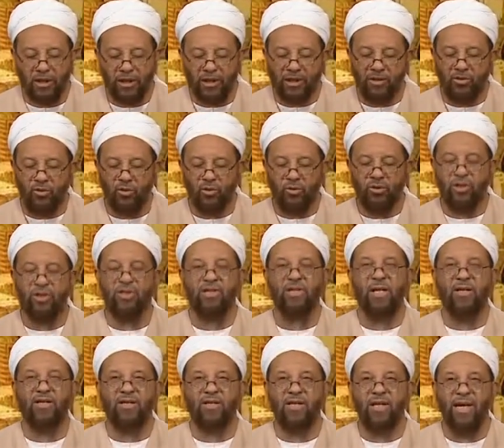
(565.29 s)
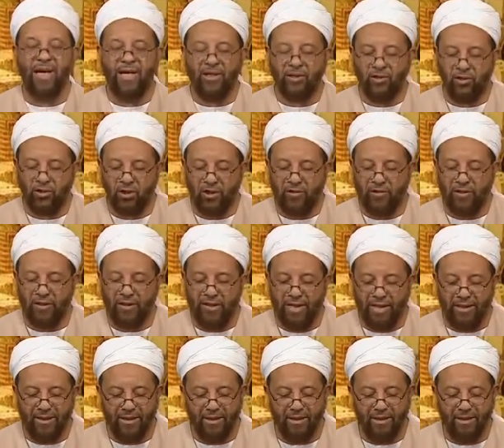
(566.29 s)
into the southern edge of the
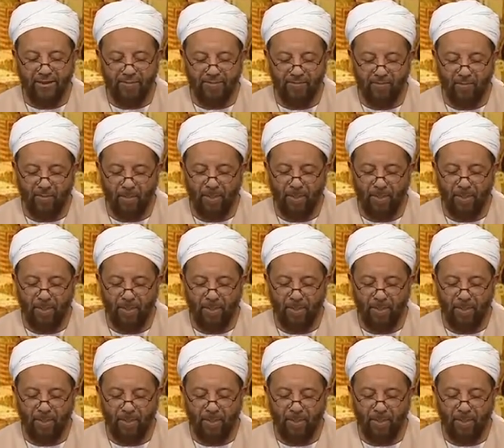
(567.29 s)
desert.